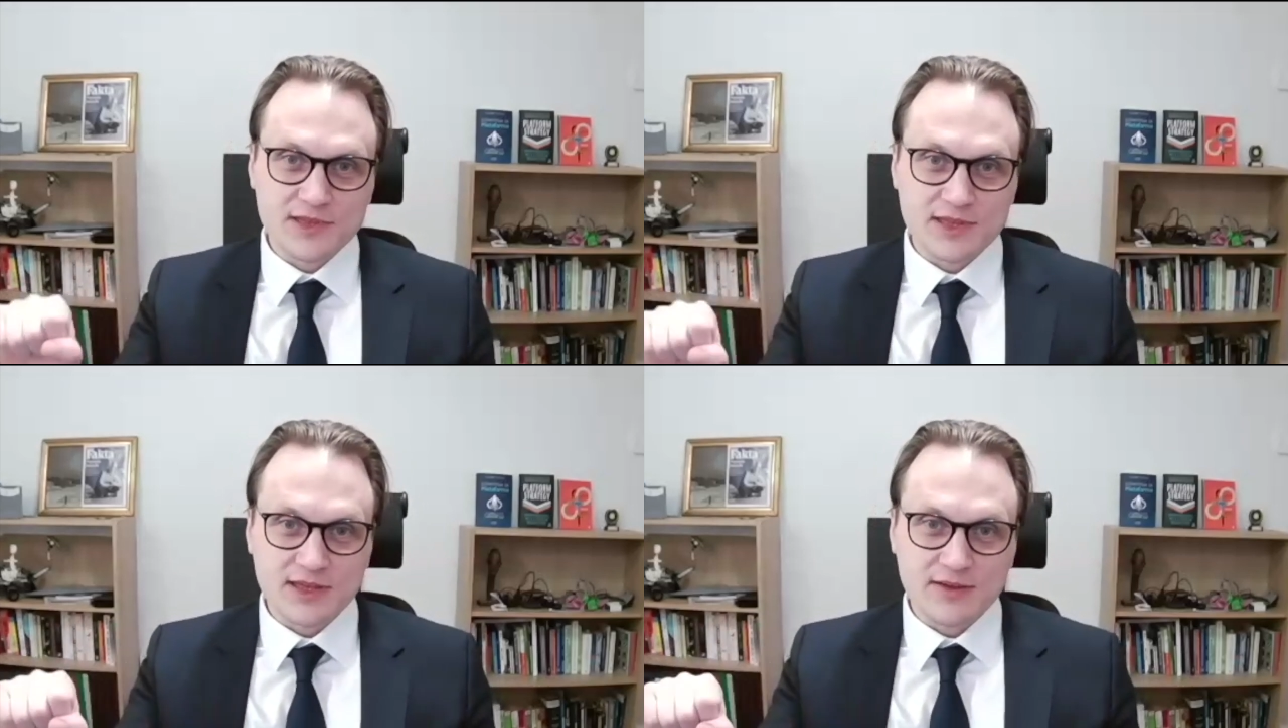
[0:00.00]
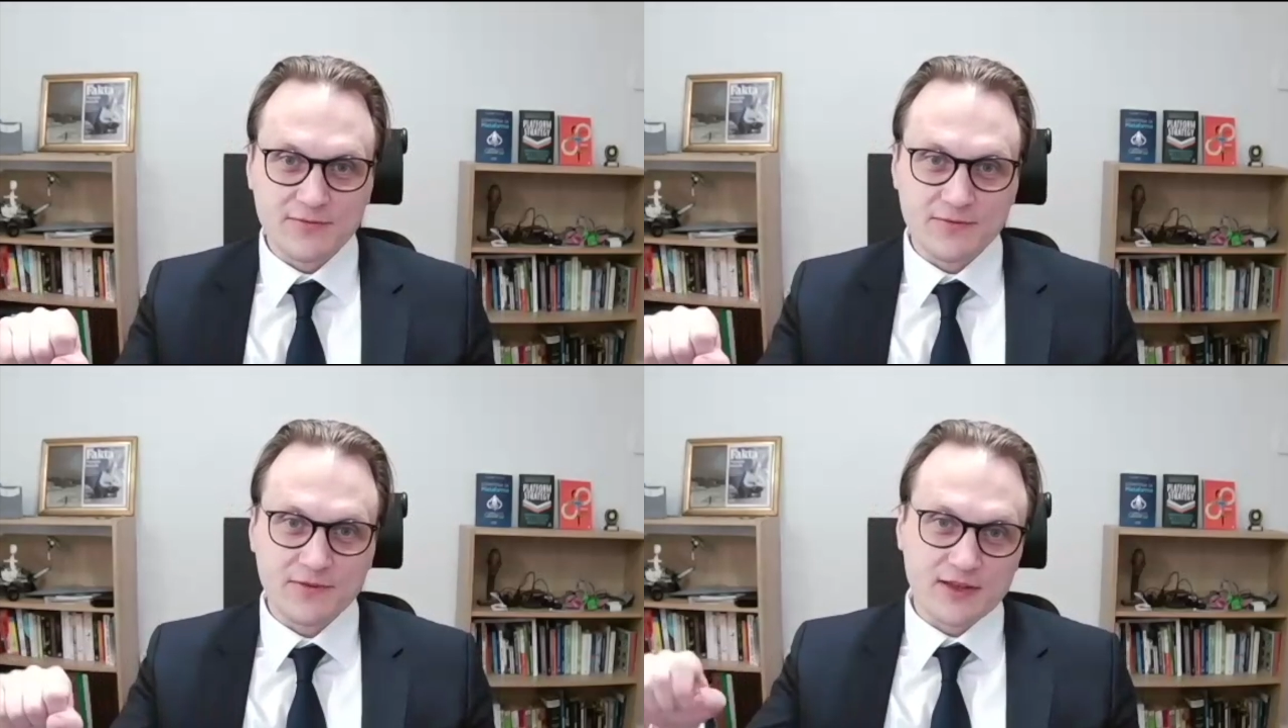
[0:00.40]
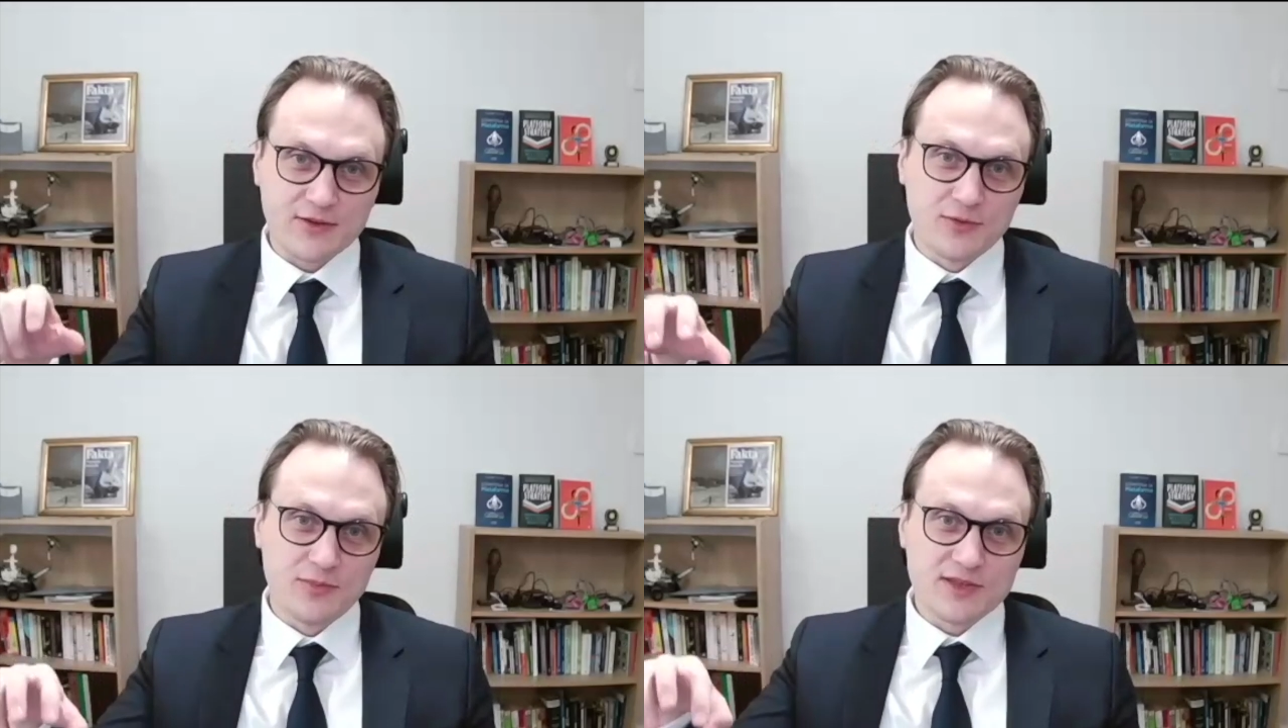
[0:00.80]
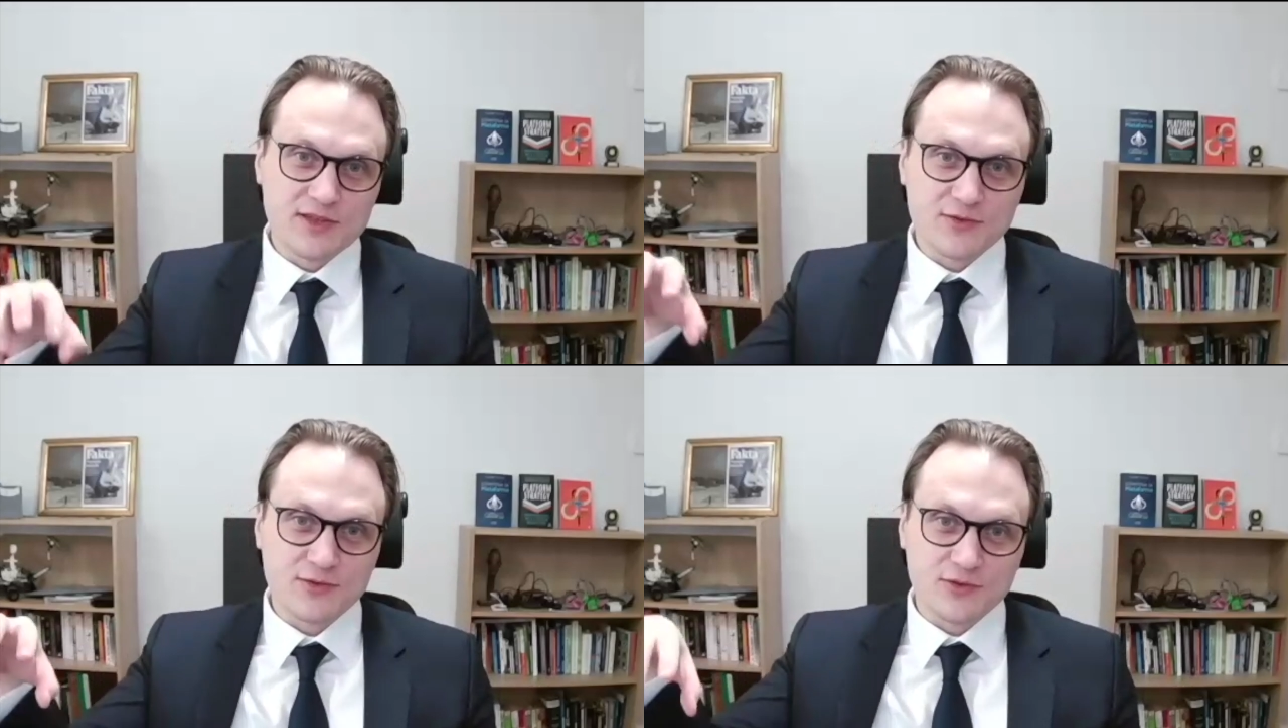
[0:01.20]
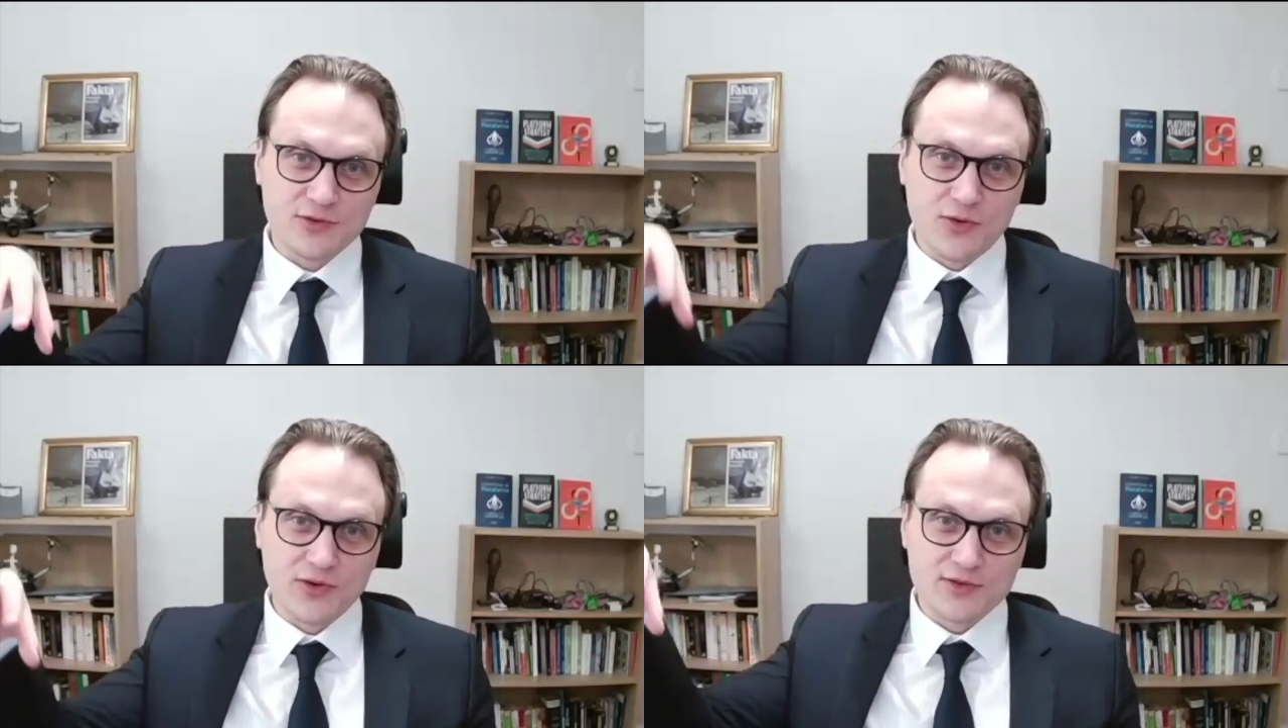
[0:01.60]
see if that new business
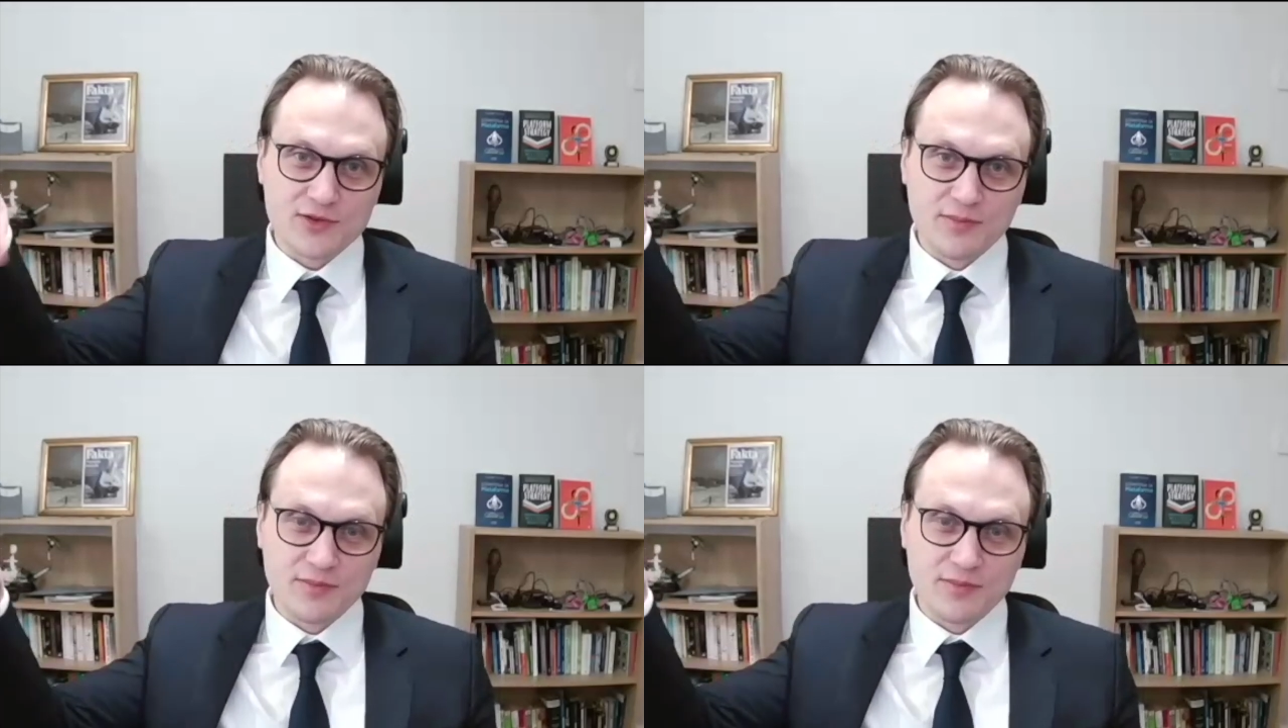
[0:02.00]
could grow into